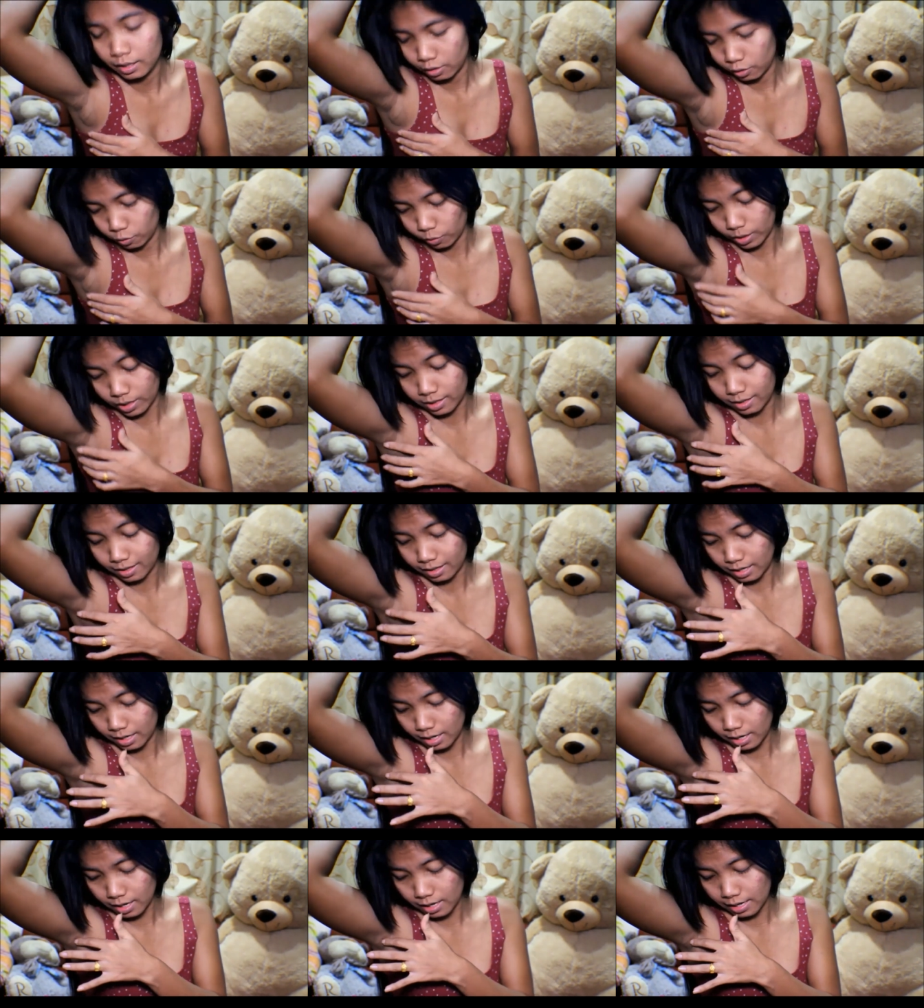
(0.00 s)
You can
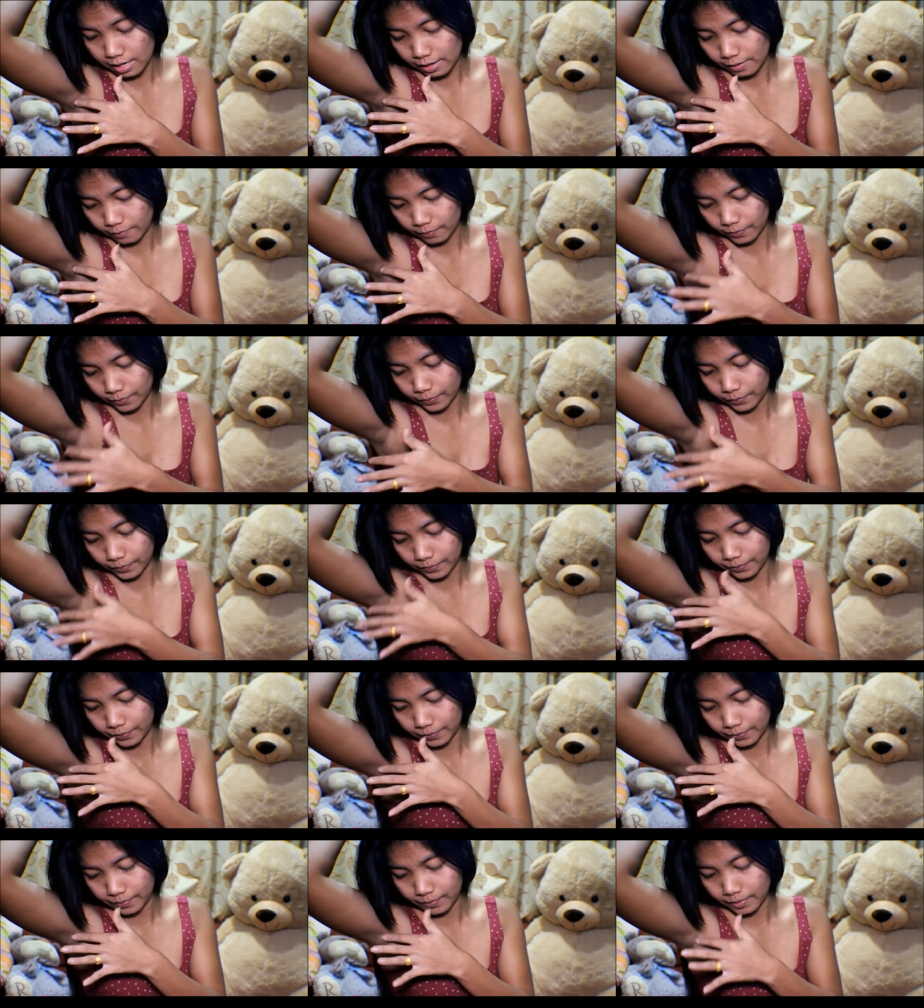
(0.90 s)
see like
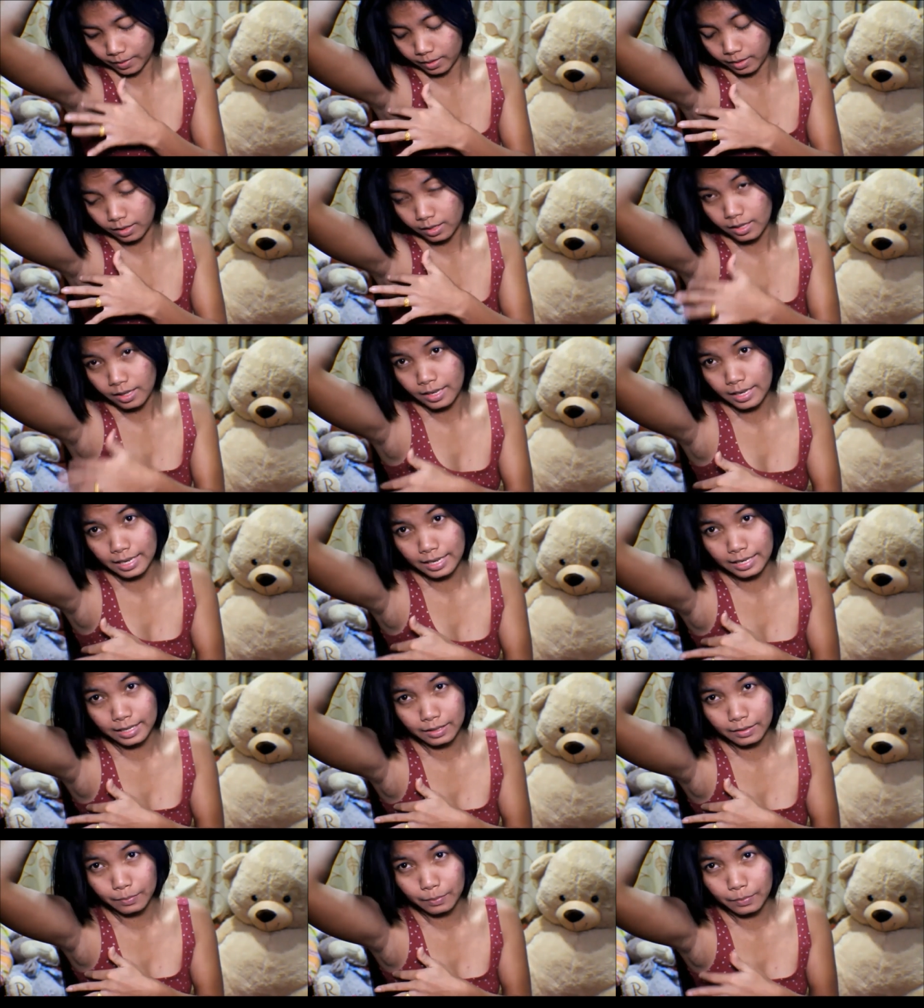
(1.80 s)

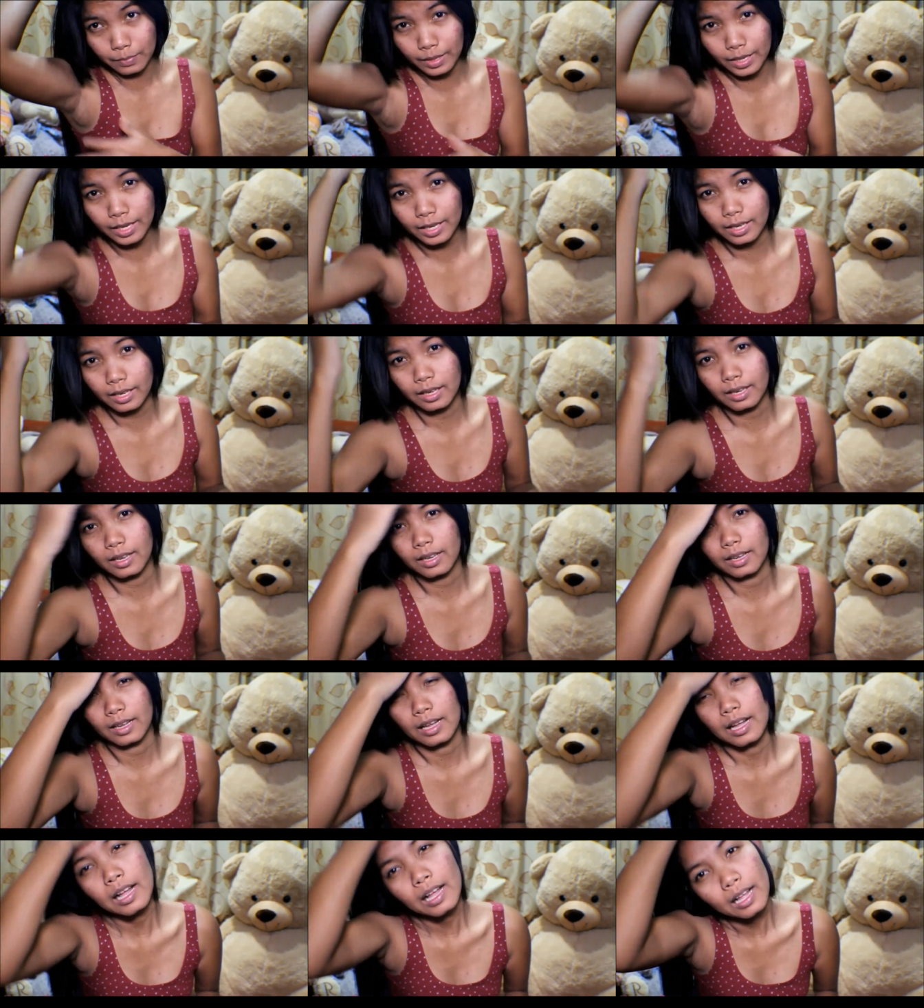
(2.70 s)
it's big
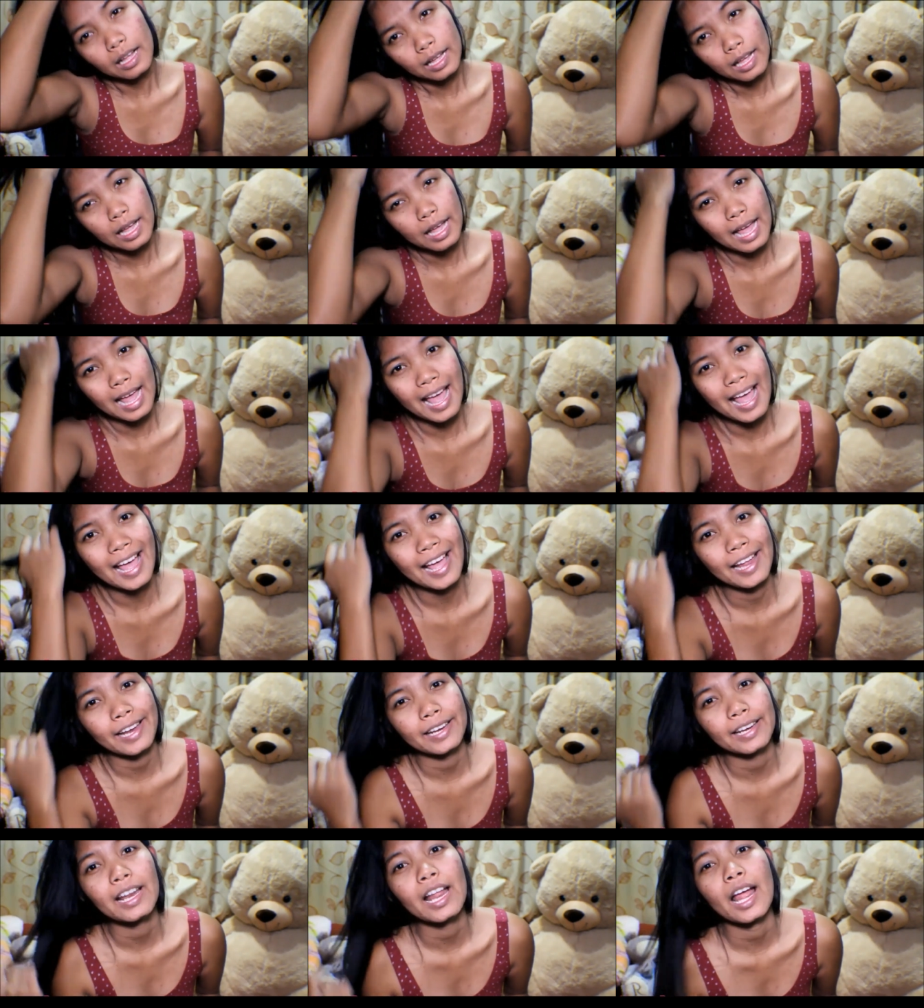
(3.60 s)

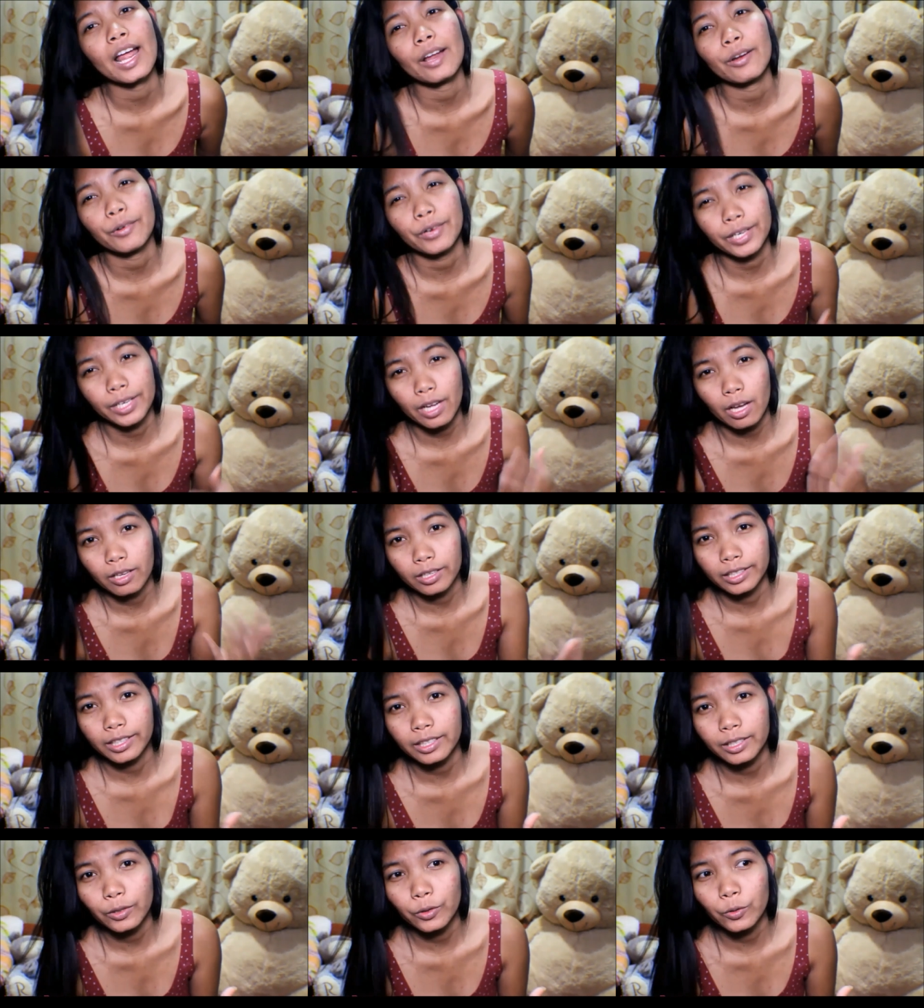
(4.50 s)
and I read on
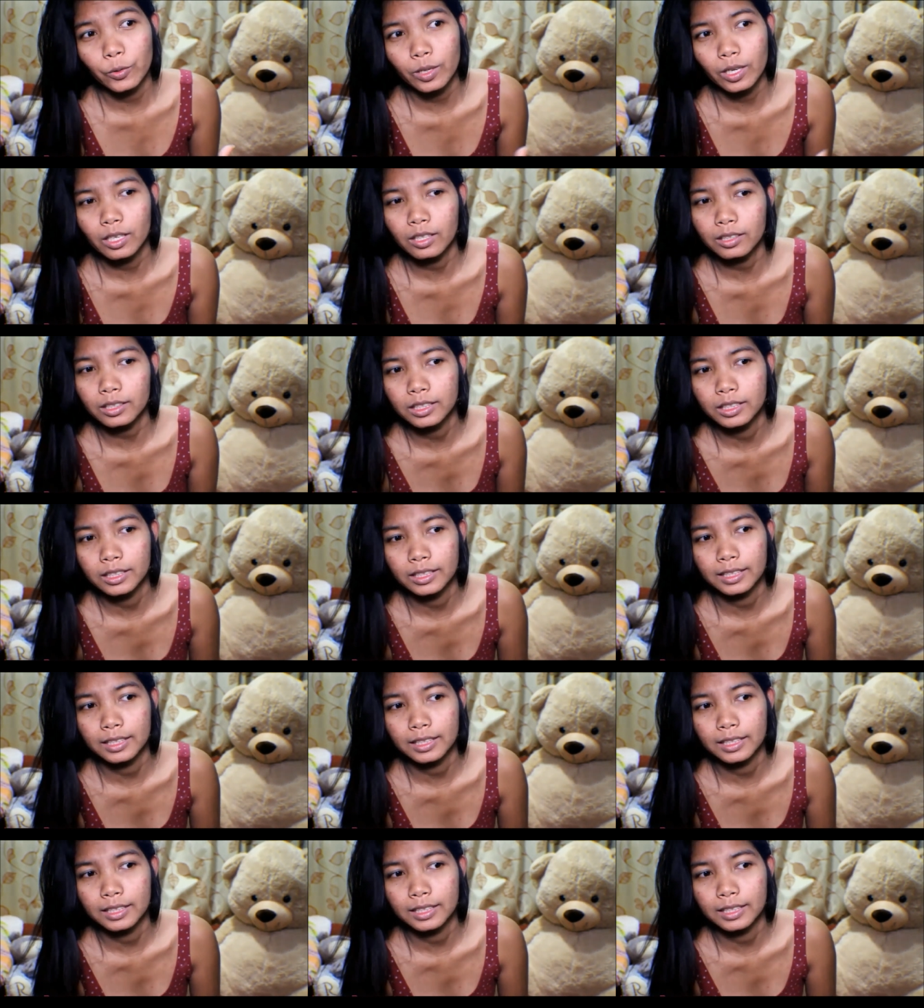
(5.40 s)
the Google